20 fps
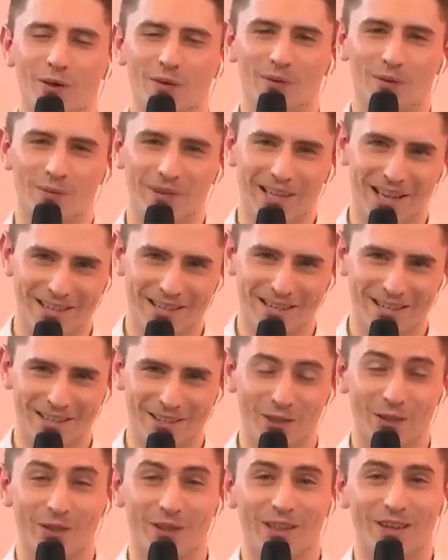the way from Canada,
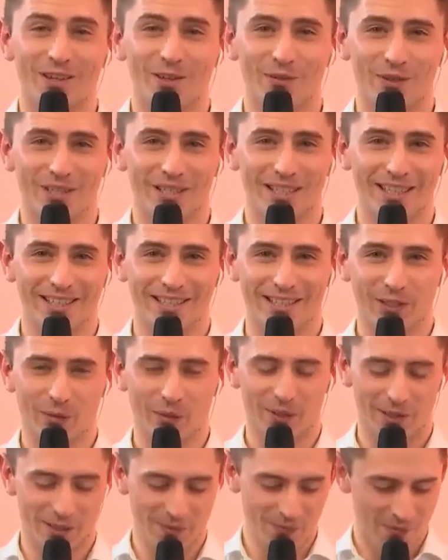so thank you for sending this
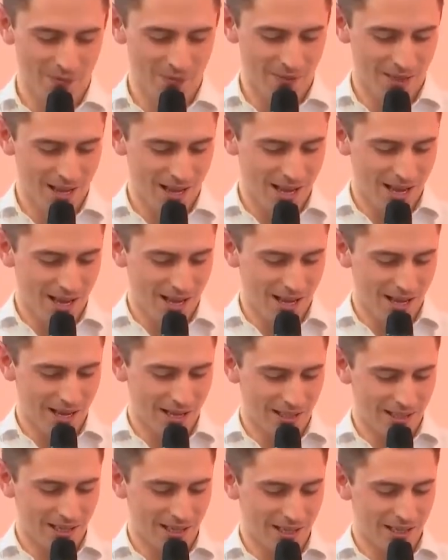one in.
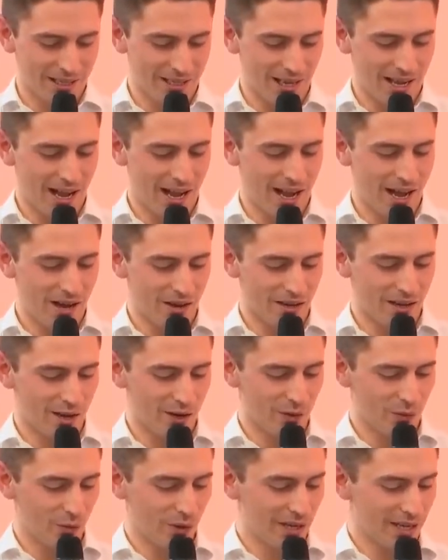It says, how
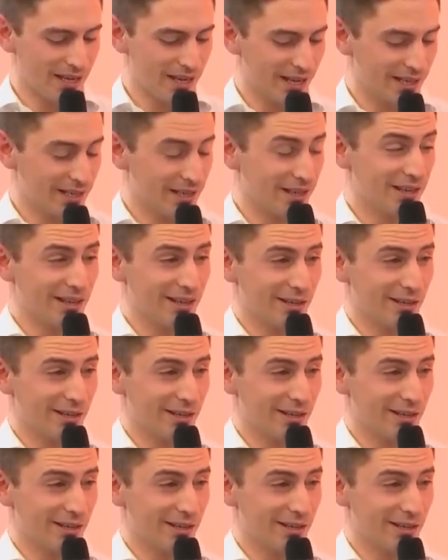can we get our